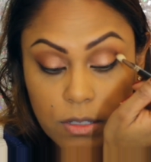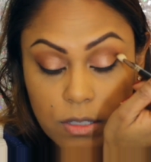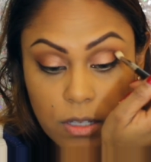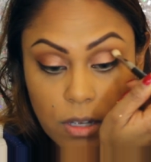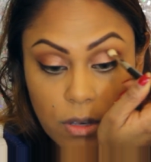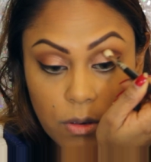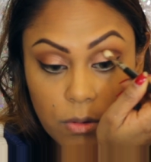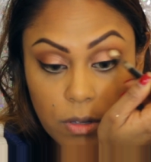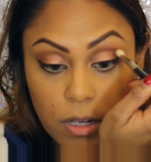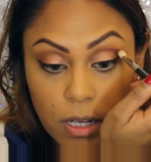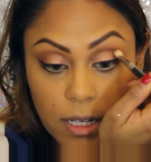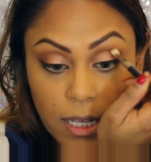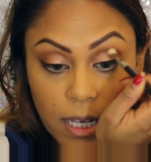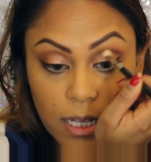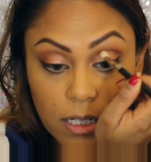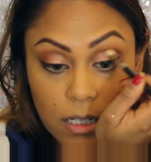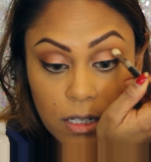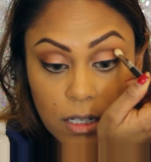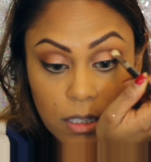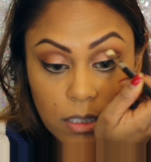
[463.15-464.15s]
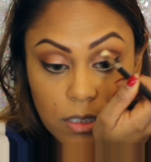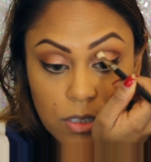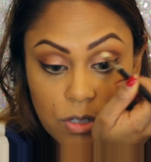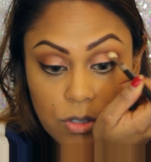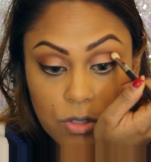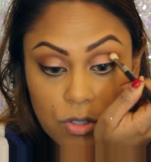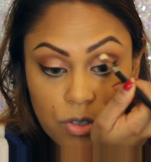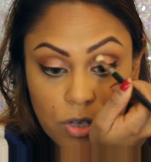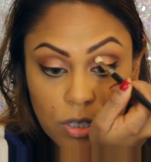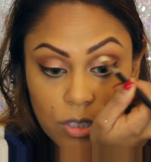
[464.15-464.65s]
So again, nothing
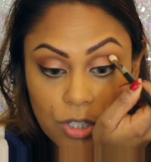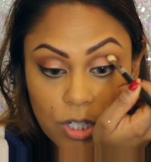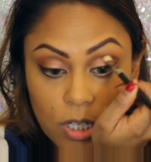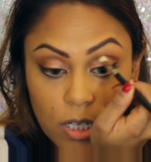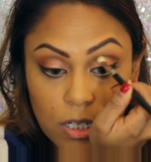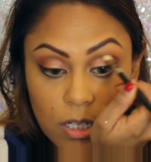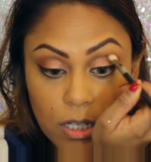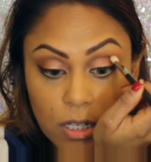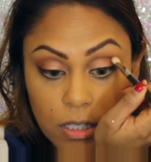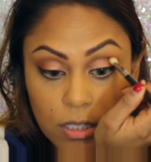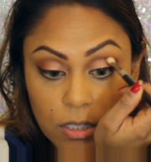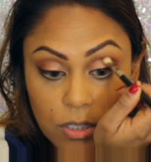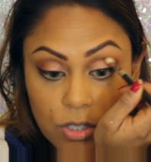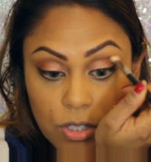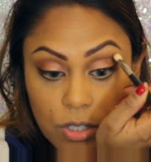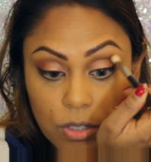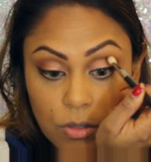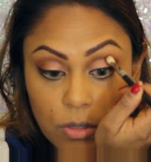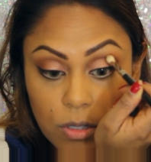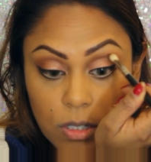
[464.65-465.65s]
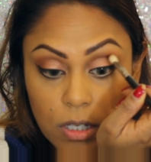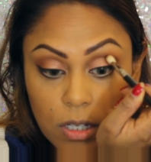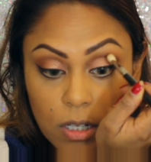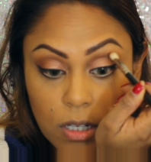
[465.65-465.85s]
too structured, nothing too